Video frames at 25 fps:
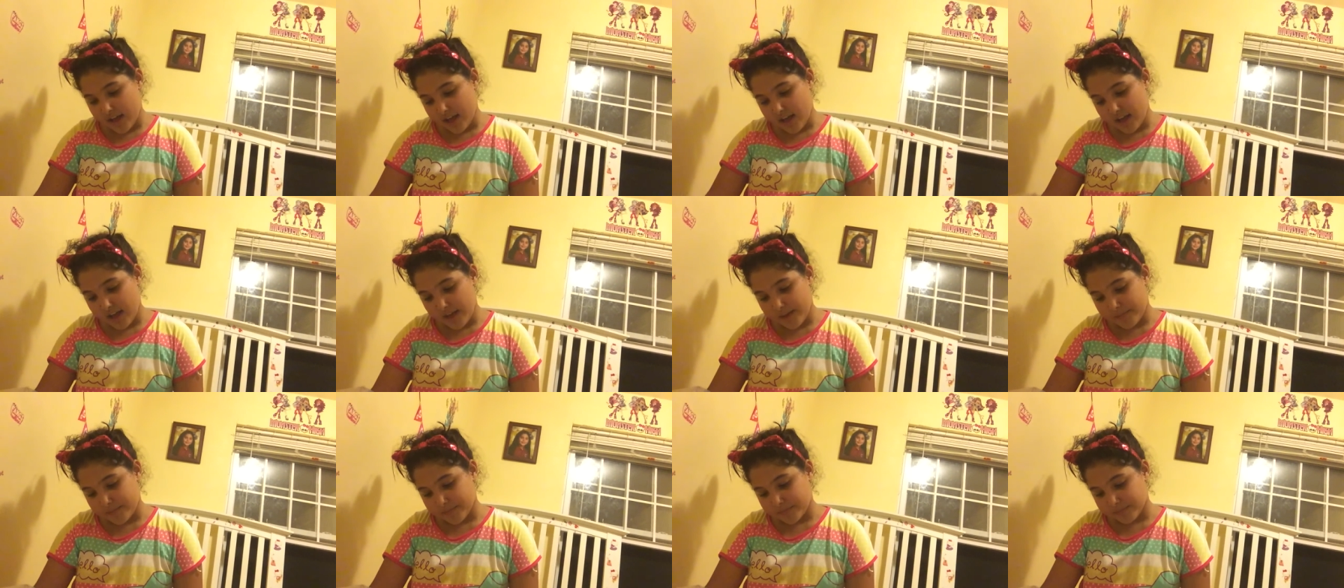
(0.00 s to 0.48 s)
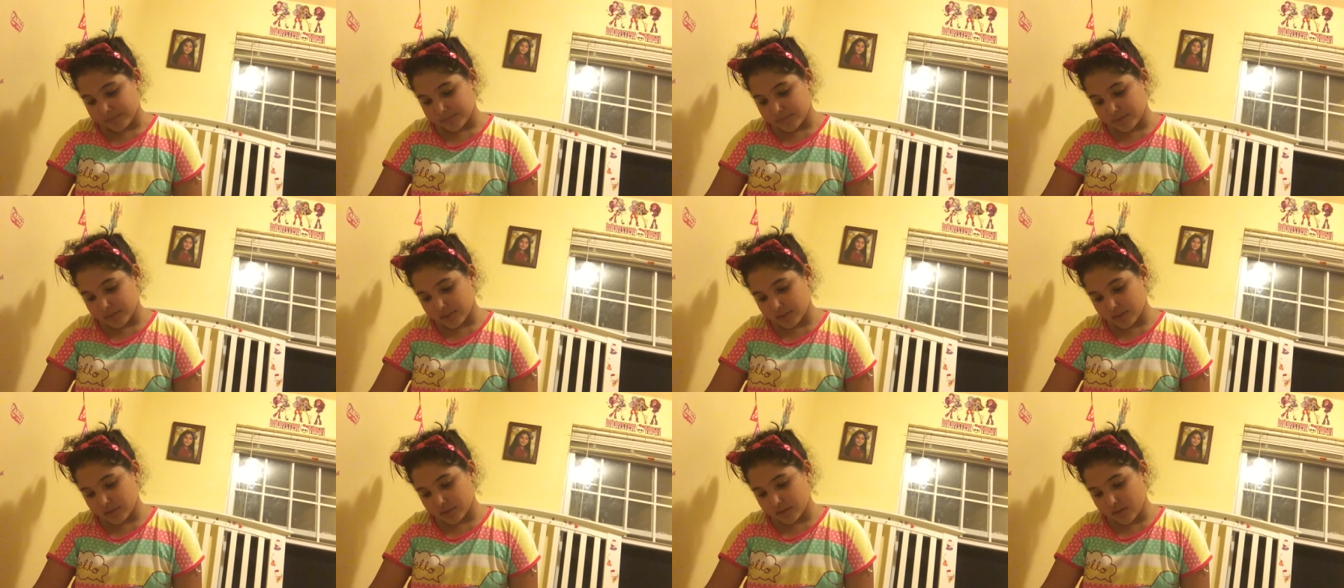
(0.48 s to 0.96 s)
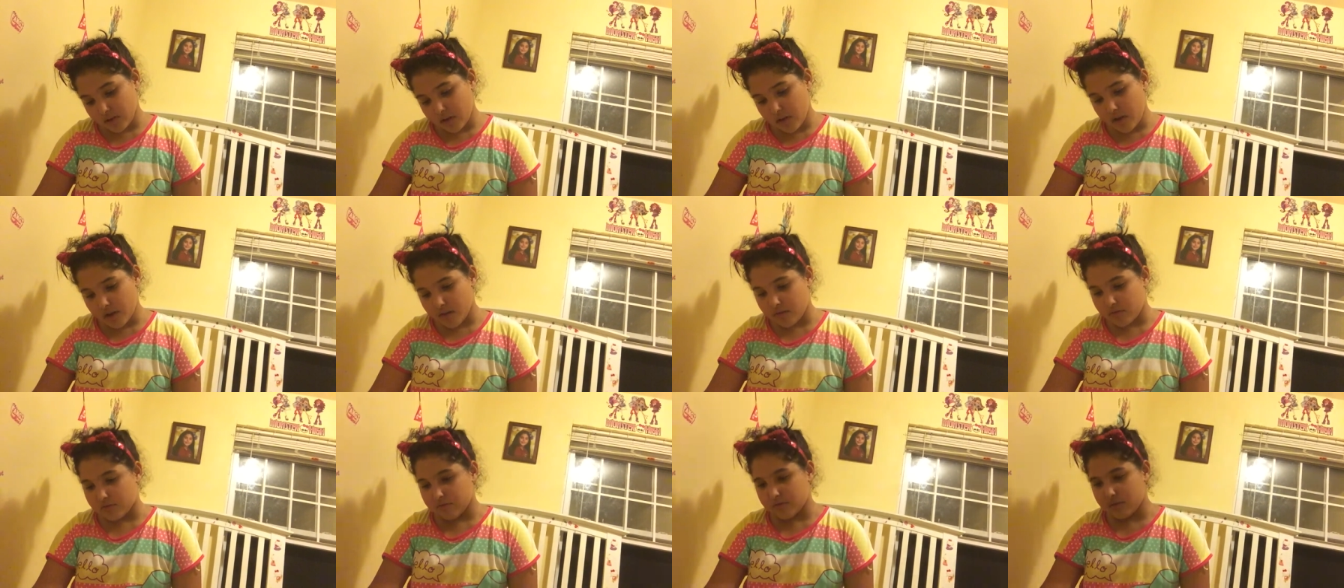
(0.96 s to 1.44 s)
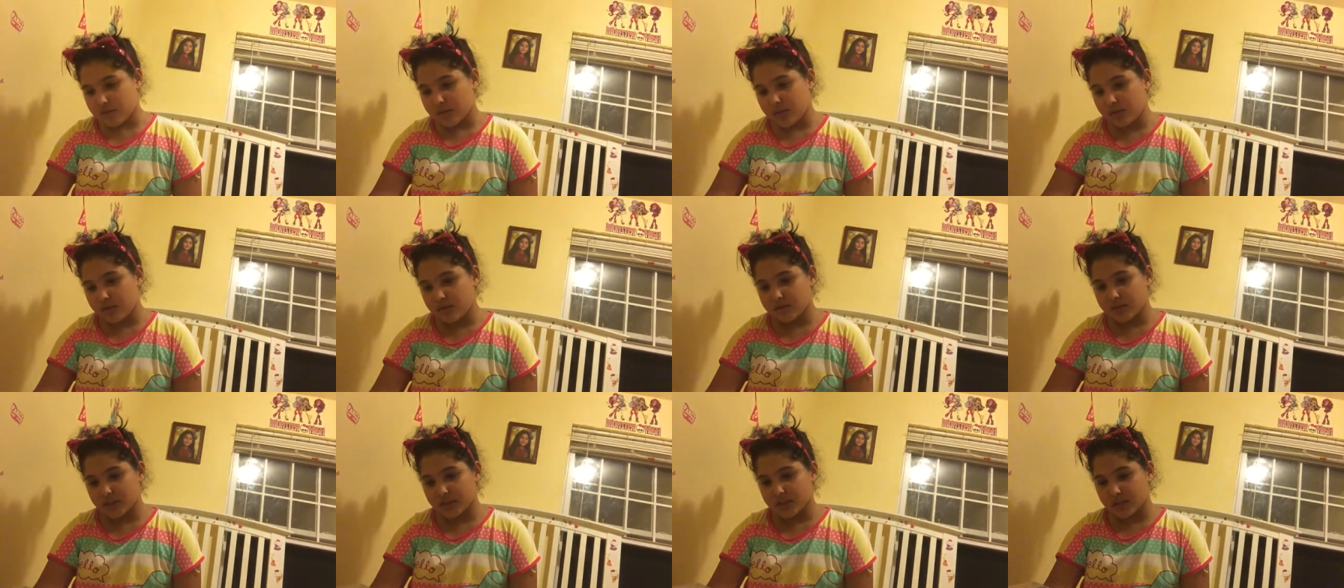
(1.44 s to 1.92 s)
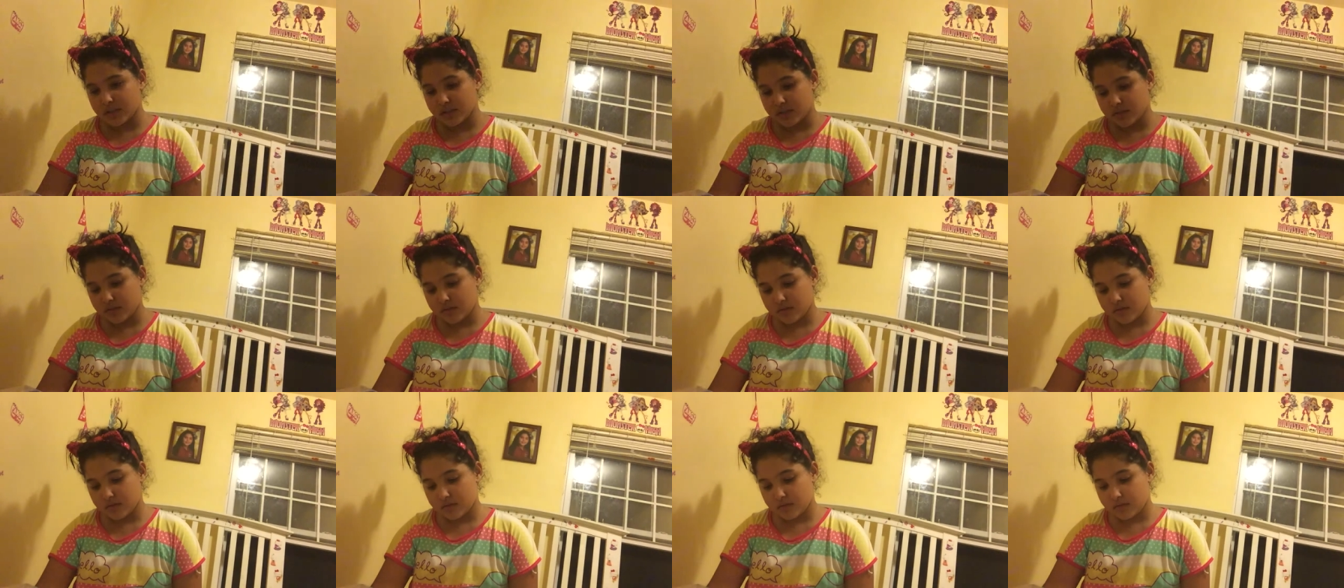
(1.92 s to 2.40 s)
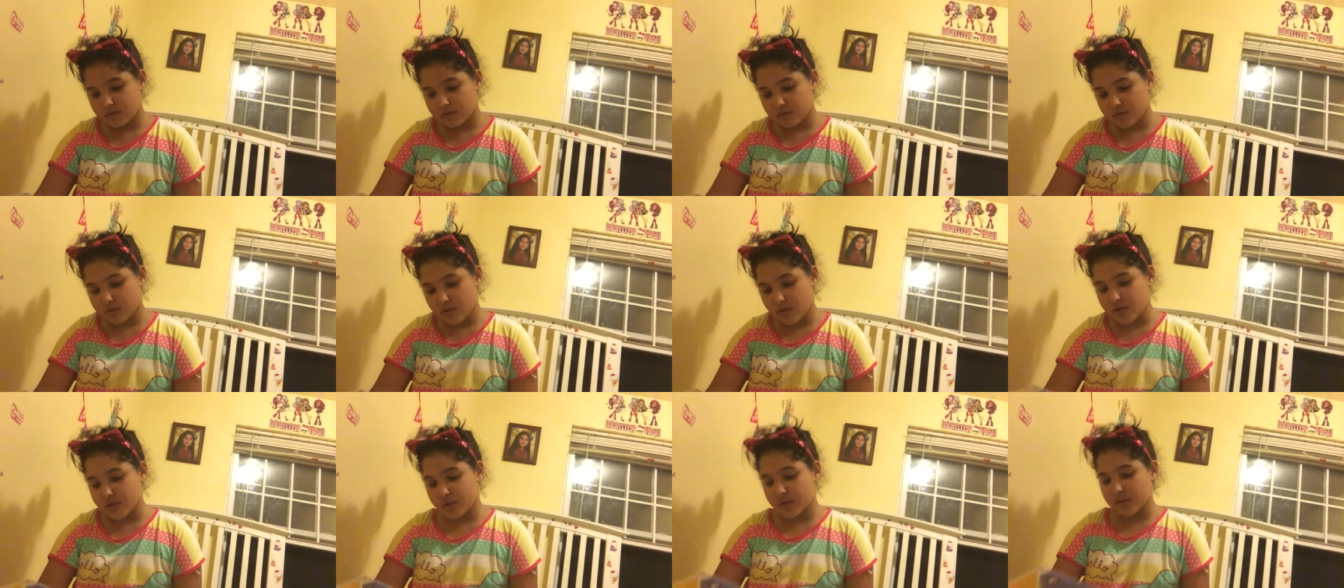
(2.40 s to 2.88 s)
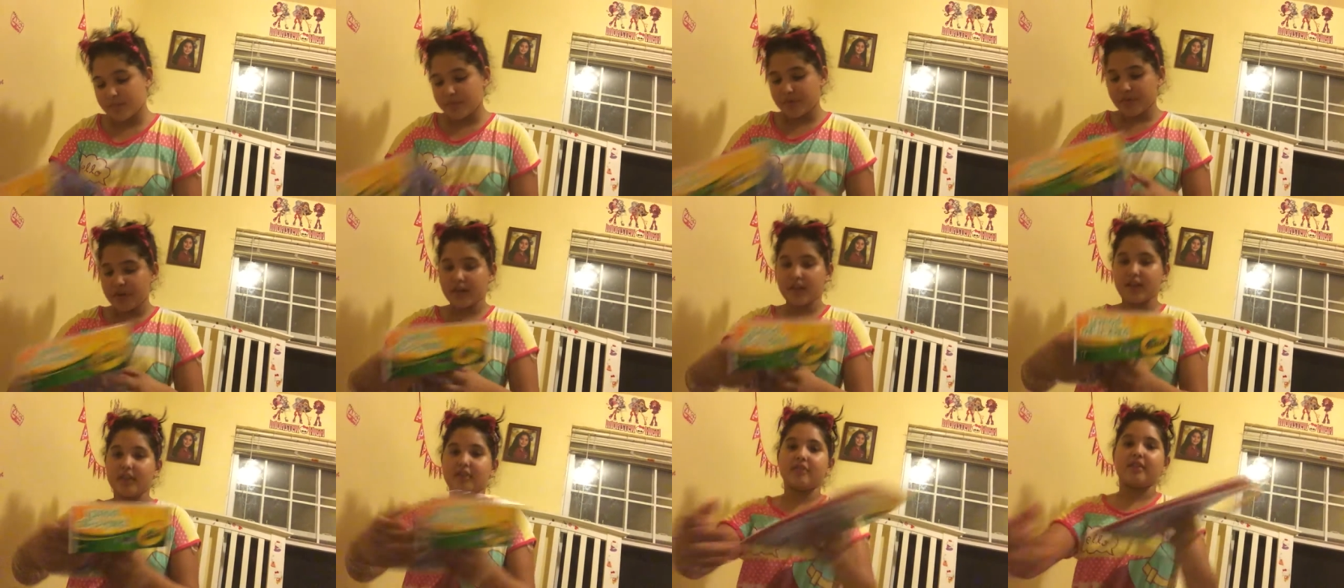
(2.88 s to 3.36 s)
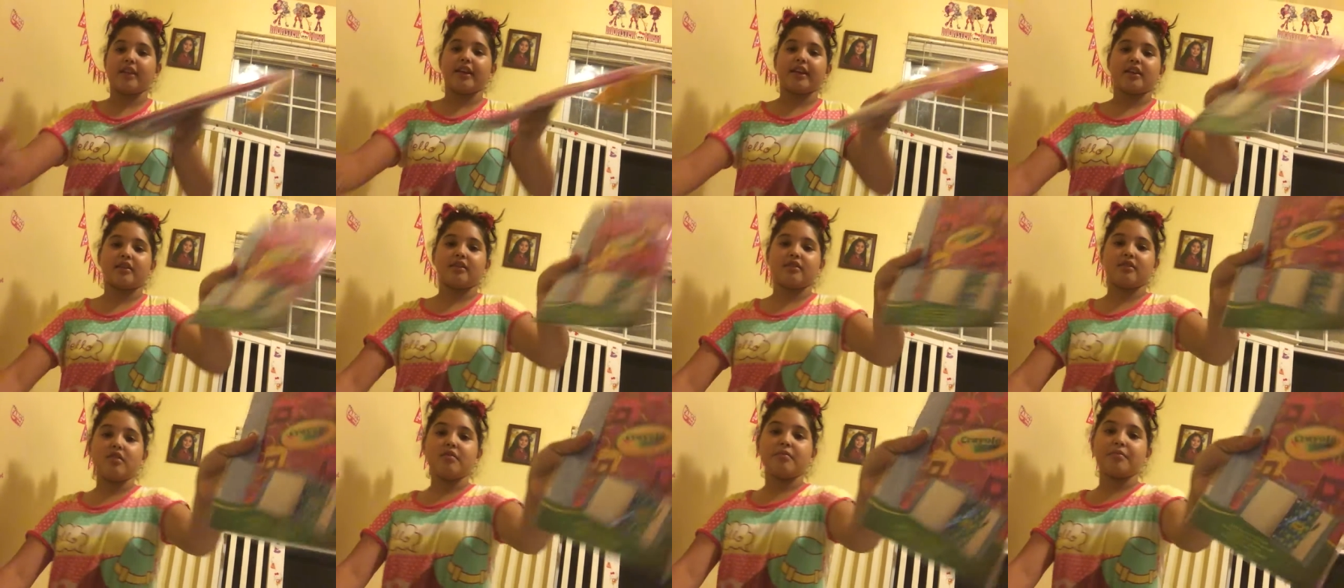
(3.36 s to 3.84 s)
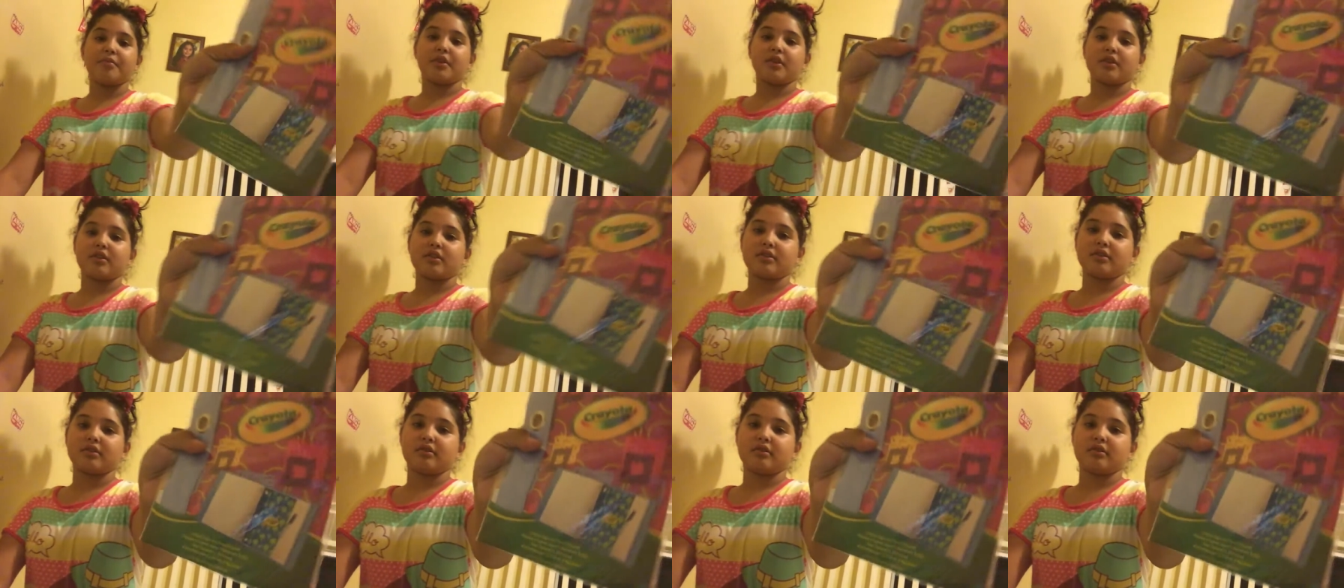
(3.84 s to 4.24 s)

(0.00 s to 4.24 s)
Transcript: um, oh, I don't think this is. Oh, you can put it in like a notebook.